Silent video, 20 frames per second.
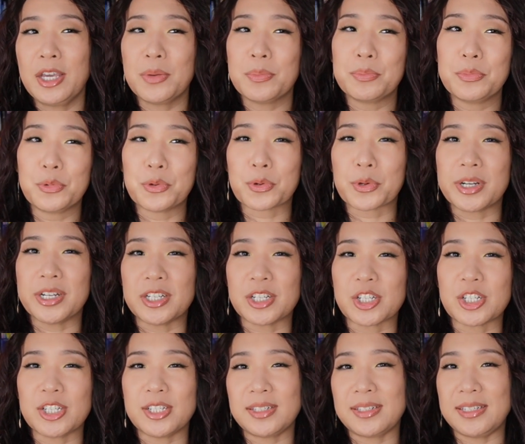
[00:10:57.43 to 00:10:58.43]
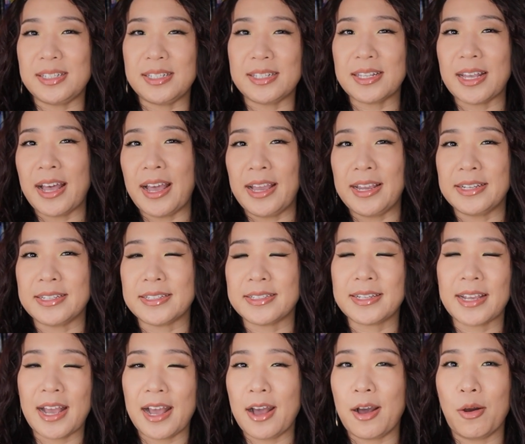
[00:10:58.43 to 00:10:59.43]
Moorish seaside
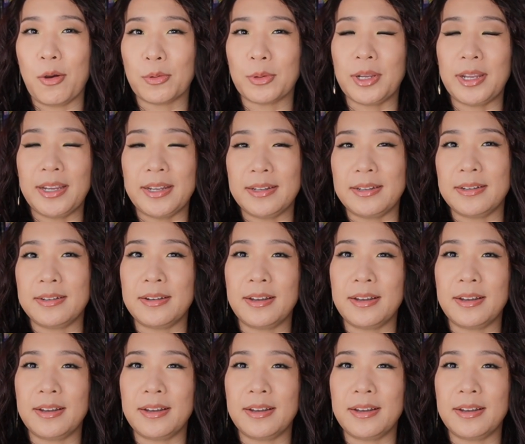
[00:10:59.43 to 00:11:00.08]
town in